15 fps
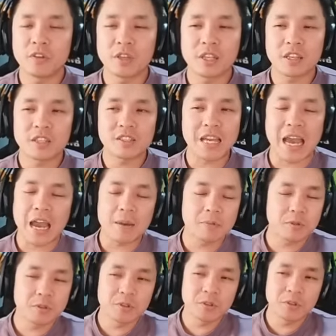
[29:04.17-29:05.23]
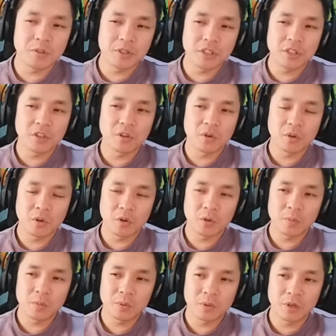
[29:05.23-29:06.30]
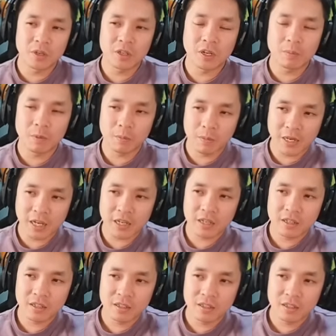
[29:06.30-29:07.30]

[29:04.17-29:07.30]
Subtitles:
that there's absolutely no hope on coming back